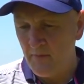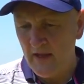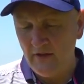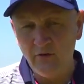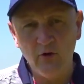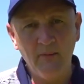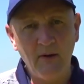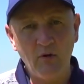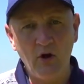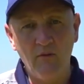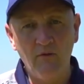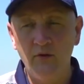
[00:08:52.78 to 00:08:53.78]
it's all about
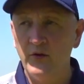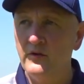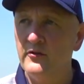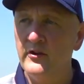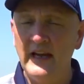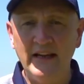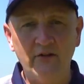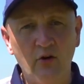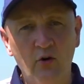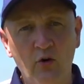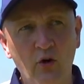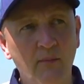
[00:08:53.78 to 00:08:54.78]
confidence. It's
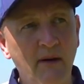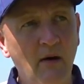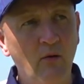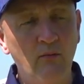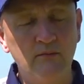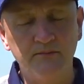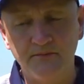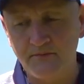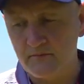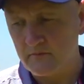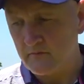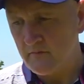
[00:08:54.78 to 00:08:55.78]
all about,
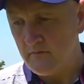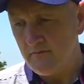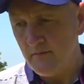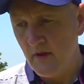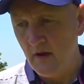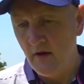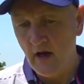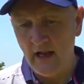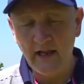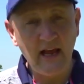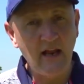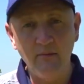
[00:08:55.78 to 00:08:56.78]

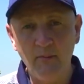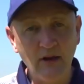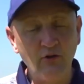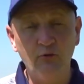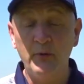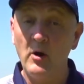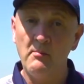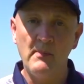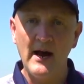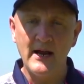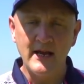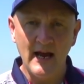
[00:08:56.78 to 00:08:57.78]
and again it might just be on
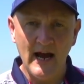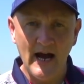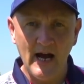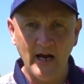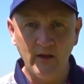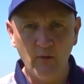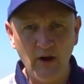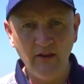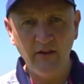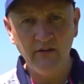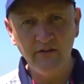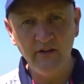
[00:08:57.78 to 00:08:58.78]
my eye the way
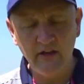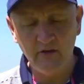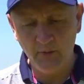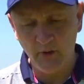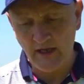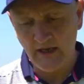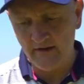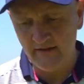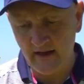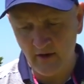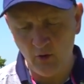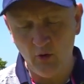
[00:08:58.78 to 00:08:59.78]
this sits, but like I
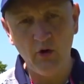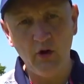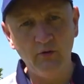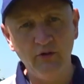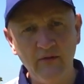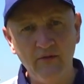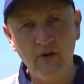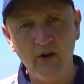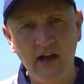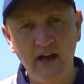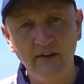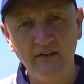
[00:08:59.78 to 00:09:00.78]
said, all those different
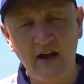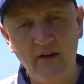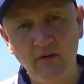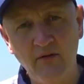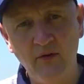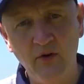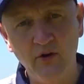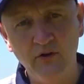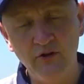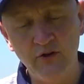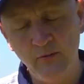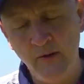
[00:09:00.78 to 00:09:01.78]
lies that I referred
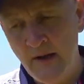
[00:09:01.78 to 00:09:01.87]
to,